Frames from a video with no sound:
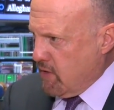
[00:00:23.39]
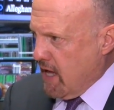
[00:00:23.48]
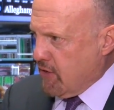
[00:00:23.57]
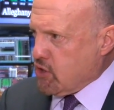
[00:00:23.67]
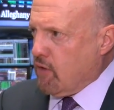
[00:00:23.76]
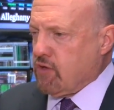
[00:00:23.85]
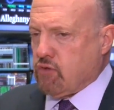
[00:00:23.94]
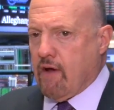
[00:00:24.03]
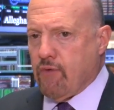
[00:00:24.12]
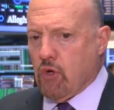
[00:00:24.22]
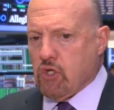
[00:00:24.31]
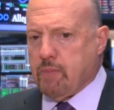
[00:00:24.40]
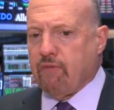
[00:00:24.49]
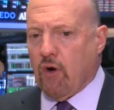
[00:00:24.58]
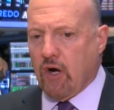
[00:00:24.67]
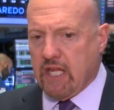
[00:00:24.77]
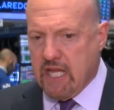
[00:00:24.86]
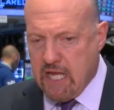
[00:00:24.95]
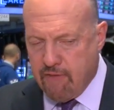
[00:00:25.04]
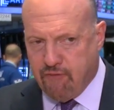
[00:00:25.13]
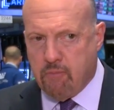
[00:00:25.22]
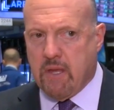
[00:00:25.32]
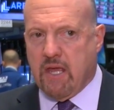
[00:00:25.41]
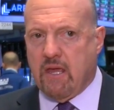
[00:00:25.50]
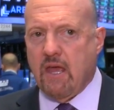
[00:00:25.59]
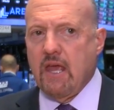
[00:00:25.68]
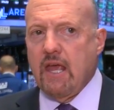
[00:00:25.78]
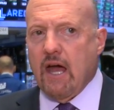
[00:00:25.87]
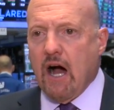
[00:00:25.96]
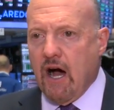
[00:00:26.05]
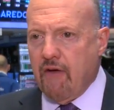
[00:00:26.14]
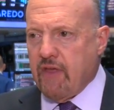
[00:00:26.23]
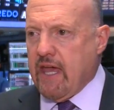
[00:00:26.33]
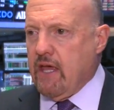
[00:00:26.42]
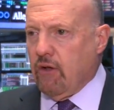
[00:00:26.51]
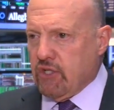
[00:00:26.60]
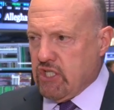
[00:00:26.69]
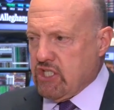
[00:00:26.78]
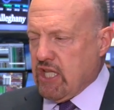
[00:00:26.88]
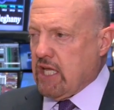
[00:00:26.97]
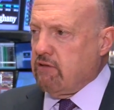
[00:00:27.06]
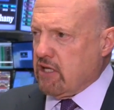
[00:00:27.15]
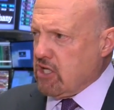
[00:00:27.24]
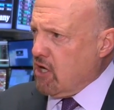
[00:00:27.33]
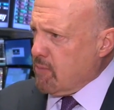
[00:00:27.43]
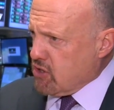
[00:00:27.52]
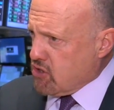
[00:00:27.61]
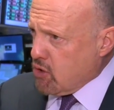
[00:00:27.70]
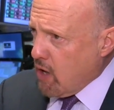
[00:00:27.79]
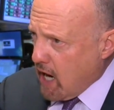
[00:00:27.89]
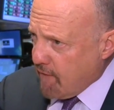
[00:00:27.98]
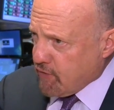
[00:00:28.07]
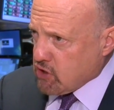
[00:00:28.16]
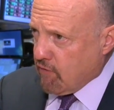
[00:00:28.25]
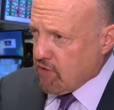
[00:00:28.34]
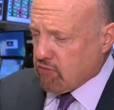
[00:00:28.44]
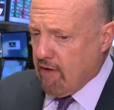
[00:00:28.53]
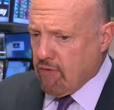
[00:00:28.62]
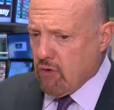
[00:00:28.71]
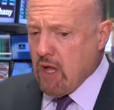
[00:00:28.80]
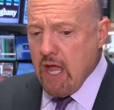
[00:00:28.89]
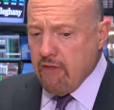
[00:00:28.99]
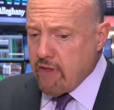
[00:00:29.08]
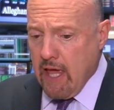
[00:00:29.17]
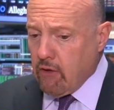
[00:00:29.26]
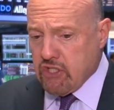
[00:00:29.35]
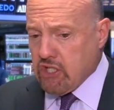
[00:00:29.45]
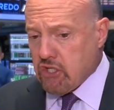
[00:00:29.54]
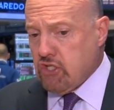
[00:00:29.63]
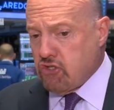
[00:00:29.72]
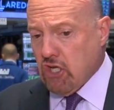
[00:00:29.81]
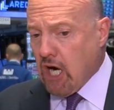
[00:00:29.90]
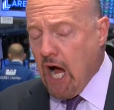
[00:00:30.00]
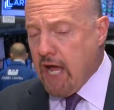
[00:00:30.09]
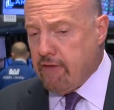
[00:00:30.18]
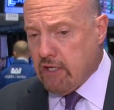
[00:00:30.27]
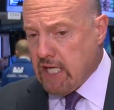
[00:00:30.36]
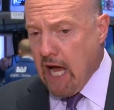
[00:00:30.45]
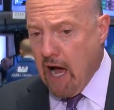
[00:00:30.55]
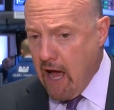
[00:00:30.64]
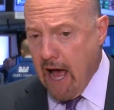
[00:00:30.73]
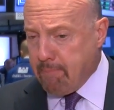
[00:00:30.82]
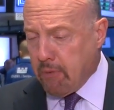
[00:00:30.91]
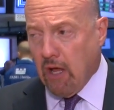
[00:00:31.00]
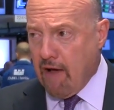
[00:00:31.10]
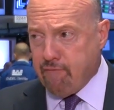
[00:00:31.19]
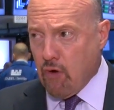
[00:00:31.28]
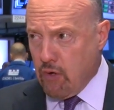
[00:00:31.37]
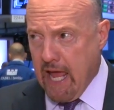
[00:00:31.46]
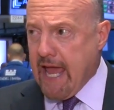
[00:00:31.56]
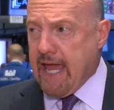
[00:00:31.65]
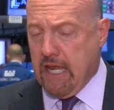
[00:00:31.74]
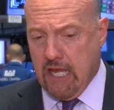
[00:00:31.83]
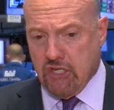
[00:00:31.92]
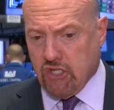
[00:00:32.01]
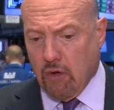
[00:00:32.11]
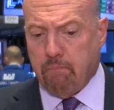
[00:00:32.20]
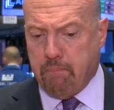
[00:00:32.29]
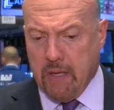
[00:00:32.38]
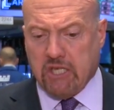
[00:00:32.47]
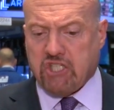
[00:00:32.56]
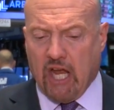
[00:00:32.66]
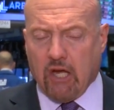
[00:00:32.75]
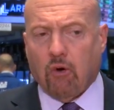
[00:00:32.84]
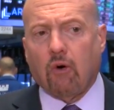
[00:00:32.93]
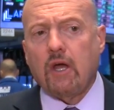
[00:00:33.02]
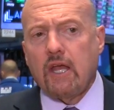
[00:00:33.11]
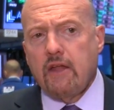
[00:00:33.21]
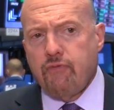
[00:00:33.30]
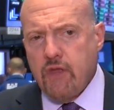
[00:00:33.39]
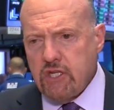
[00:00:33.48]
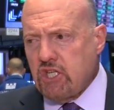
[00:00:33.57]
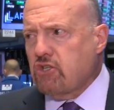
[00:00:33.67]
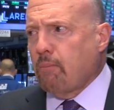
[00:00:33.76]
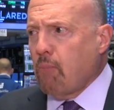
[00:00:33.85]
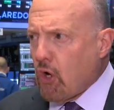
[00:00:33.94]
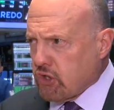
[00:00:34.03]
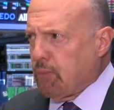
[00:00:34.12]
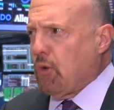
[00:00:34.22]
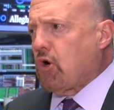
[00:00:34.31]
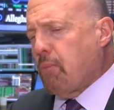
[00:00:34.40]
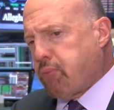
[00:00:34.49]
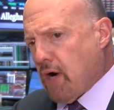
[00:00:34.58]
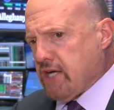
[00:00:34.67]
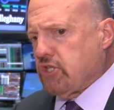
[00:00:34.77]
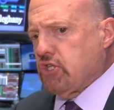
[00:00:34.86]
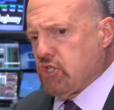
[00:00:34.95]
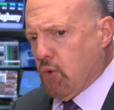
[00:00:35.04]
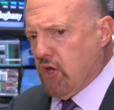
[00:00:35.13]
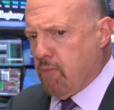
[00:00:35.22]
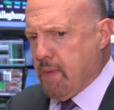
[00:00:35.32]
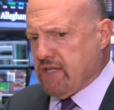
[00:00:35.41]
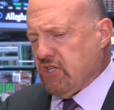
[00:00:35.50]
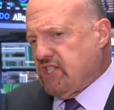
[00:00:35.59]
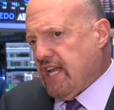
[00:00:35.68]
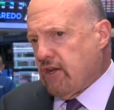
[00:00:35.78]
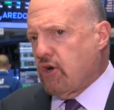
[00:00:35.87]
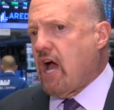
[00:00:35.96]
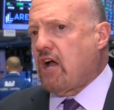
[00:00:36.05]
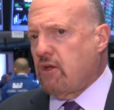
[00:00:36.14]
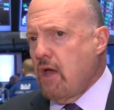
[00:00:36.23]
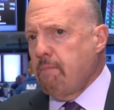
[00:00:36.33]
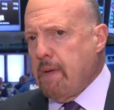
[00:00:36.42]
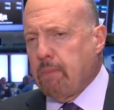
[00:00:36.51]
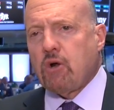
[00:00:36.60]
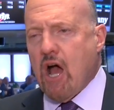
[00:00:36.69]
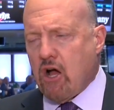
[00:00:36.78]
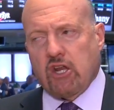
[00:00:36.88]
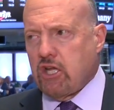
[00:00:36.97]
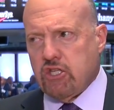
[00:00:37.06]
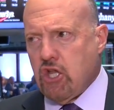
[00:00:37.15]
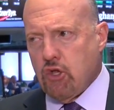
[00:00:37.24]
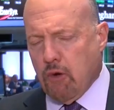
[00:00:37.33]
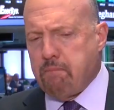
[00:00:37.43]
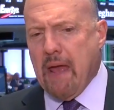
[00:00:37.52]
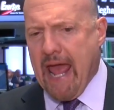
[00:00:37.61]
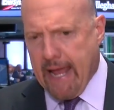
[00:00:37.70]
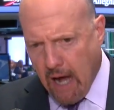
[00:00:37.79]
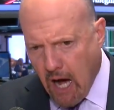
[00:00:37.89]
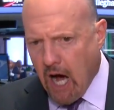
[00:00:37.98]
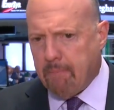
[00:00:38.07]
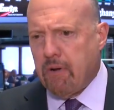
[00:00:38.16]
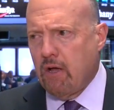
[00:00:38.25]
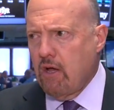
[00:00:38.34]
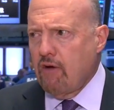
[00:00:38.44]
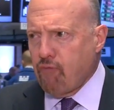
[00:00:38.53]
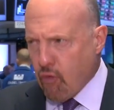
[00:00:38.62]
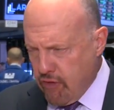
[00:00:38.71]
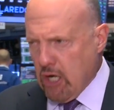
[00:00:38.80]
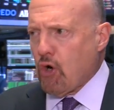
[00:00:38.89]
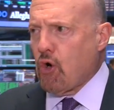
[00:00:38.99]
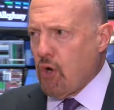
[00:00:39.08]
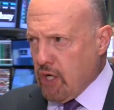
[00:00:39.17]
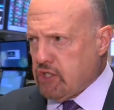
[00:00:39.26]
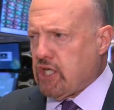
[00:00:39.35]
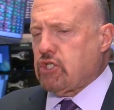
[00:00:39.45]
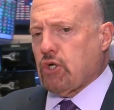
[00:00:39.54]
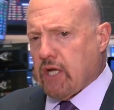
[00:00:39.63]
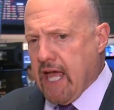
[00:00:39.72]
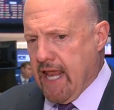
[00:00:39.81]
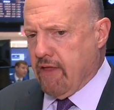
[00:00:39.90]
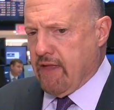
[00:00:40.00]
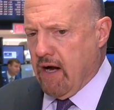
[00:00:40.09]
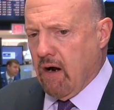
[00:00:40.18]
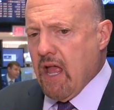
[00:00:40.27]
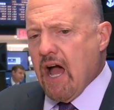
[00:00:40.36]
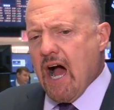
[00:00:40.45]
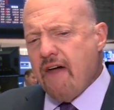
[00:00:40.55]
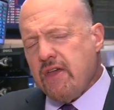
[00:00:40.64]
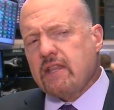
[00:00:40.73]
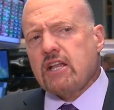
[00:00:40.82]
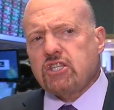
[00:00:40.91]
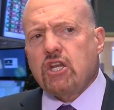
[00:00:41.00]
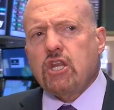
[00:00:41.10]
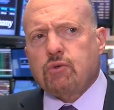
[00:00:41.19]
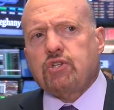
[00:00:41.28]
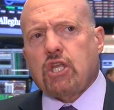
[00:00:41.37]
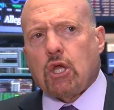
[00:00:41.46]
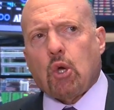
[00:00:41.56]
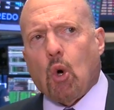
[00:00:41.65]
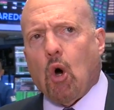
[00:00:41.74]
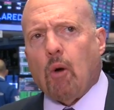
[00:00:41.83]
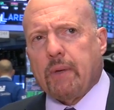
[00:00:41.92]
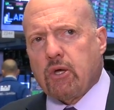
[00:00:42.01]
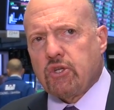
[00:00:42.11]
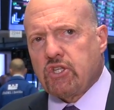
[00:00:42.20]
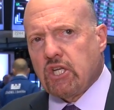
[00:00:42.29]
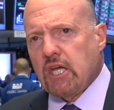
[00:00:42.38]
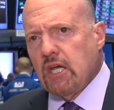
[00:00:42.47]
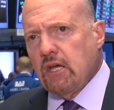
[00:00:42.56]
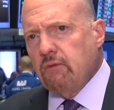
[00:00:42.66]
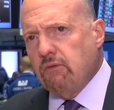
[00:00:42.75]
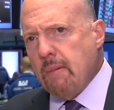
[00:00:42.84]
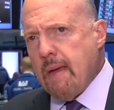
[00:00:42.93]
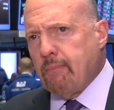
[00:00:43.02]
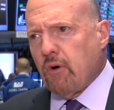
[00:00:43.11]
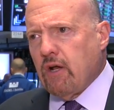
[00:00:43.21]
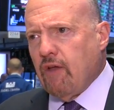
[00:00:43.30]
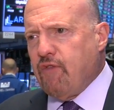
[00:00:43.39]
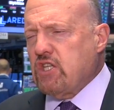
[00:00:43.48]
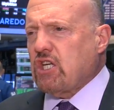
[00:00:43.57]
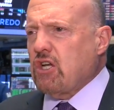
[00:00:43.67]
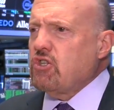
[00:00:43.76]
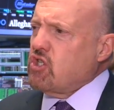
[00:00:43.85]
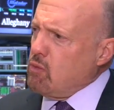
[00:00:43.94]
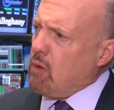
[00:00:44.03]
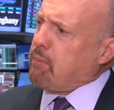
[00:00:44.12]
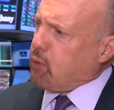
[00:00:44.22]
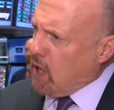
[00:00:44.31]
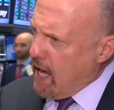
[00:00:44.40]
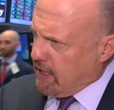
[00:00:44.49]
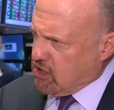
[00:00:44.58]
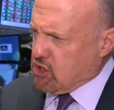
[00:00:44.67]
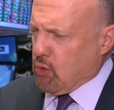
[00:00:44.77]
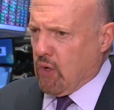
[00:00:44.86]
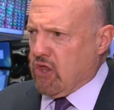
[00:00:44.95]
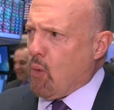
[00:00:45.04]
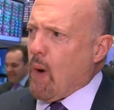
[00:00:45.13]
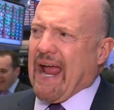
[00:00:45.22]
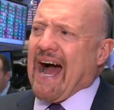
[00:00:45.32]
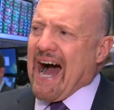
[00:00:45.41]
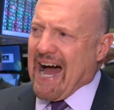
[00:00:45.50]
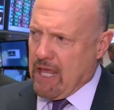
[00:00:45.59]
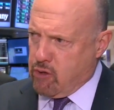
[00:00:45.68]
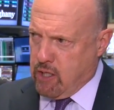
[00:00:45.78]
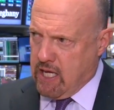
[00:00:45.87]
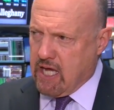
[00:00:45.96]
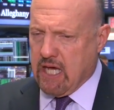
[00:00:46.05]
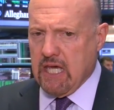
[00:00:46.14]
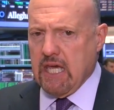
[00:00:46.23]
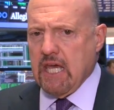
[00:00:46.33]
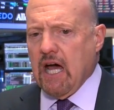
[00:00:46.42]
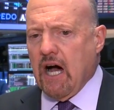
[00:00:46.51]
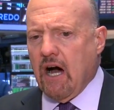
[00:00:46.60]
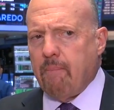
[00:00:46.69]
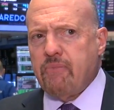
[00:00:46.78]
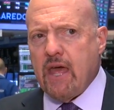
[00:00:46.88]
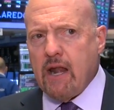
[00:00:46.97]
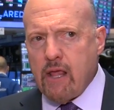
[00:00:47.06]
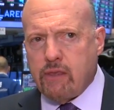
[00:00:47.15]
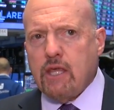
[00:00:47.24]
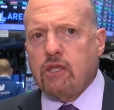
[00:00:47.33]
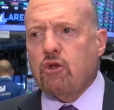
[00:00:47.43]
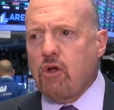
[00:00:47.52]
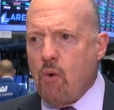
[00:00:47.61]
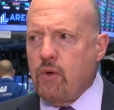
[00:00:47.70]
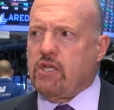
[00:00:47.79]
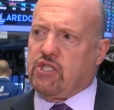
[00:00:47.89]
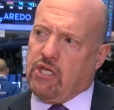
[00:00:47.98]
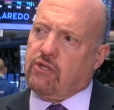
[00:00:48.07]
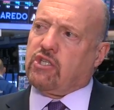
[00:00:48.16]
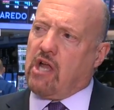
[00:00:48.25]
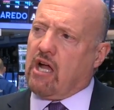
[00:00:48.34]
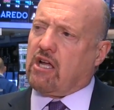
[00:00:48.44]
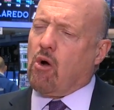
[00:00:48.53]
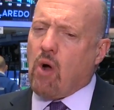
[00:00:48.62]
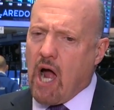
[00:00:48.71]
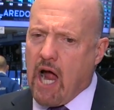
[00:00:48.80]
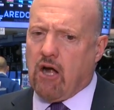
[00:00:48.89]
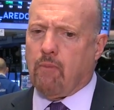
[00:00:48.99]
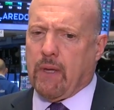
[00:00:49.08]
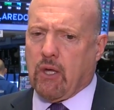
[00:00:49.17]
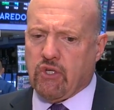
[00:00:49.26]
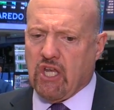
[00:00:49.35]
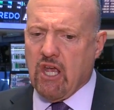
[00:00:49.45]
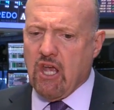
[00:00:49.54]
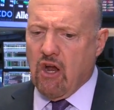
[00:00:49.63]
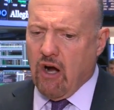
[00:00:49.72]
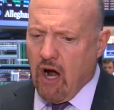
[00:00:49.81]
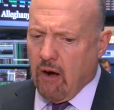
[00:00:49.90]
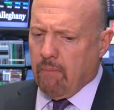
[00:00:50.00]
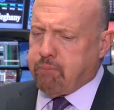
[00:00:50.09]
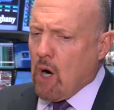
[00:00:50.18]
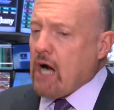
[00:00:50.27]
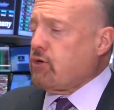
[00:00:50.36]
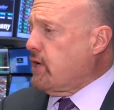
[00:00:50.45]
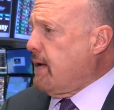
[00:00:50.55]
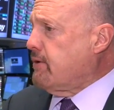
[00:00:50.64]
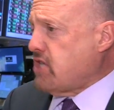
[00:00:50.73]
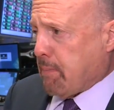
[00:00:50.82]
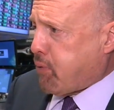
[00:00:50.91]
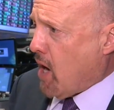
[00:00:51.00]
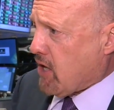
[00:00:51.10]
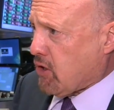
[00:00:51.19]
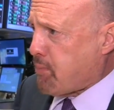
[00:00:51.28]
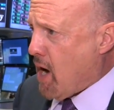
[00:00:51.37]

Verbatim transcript: Now, the service revenue has been very key for me. Uh, the analyst is thinking that the numbers are too high for service revenue. The analyst doesn't deny that the uh, Apple iPhone eight is a big cycle. This is a multiple compression story. They're basically saying you're not, people are not going to continue to pay up for the earnings that you're getting there. I think that's an interesting call because, remember, if it's a consumer product story the way I think, um, then I think you're going to see the stock go higher because um, Procter and Gamble, let's take Procter.